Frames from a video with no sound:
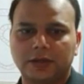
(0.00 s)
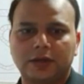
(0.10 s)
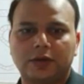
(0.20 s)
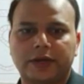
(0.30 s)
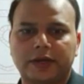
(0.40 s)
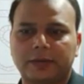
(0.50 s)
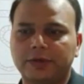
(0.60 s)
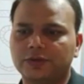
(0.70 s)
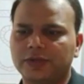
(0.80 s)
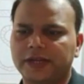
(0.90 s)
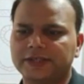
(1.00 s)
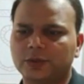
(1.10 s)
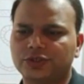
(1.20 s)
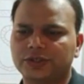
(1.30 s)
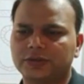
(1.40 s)
Okay, coming to the next
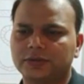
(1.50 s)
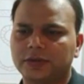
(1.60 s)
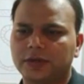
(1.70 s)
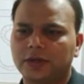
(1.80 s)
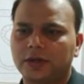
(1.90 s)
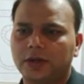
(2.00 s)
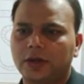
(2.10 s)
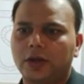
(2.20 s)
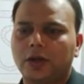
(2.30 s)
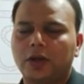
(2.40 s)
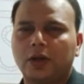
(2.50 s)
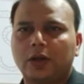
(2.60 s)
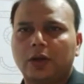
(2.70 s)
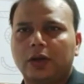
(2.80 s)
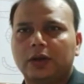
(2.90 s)
question.
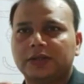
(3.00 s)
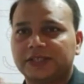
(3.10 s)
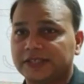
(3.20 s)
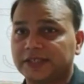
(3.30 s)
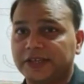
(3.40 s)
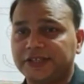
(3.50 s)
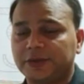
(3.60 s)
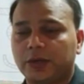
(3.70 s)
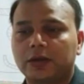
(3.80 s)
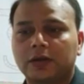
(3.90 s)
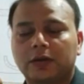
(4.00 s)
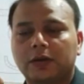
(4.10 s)
This is an easy one.